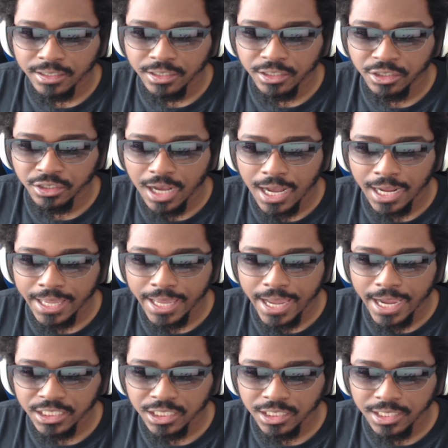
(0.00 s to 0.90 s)
Drock
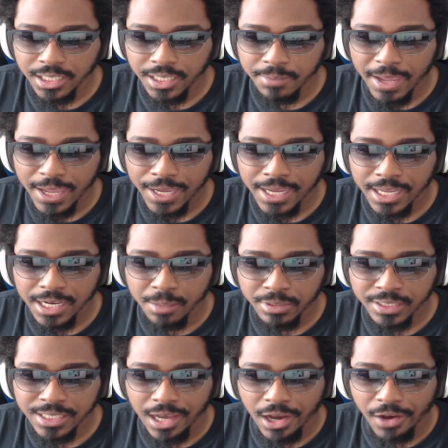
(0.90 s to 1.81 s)
actually making
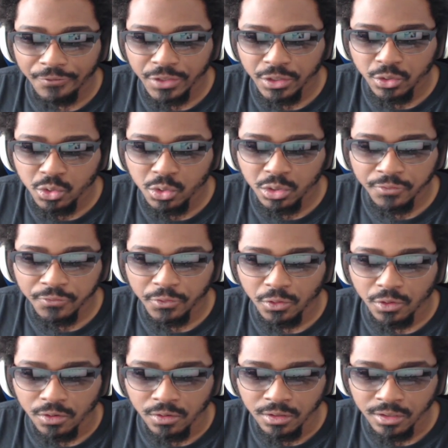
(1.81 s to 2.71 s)
himself
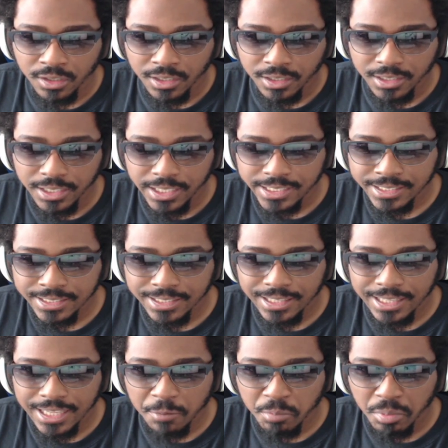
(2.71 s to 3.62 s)
useful. This
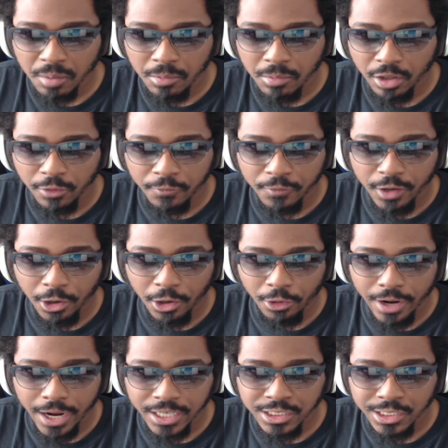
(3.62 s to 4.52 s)
sleepy
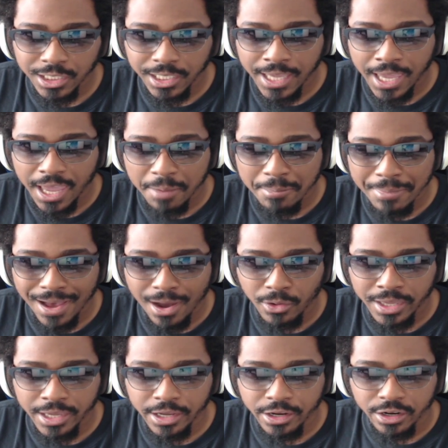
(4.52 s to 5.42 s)
motherfucker actually came
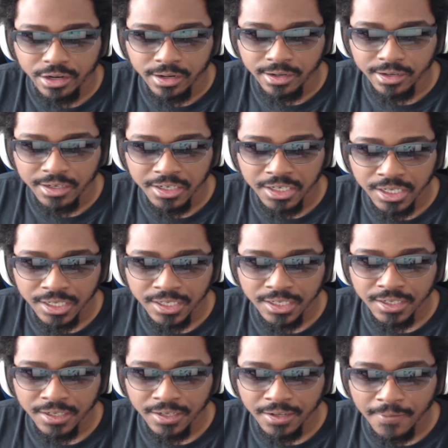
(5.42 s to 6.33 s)
out here.
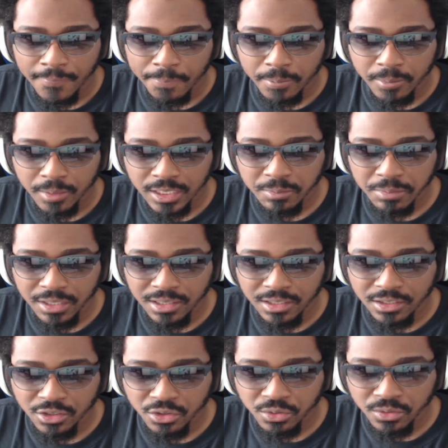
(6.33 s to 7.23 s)
Must be
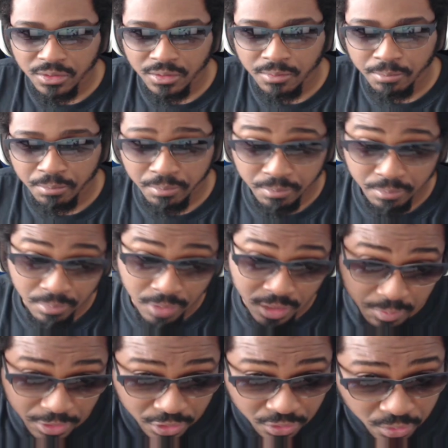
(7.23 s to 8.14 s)

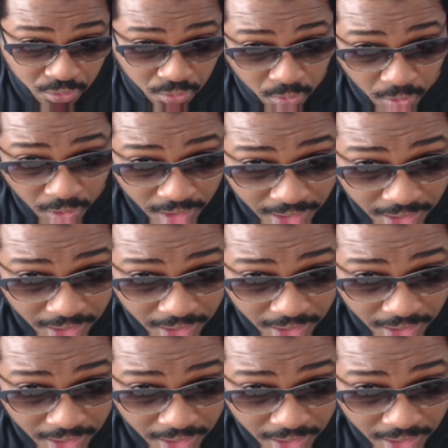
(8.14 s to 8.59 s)
true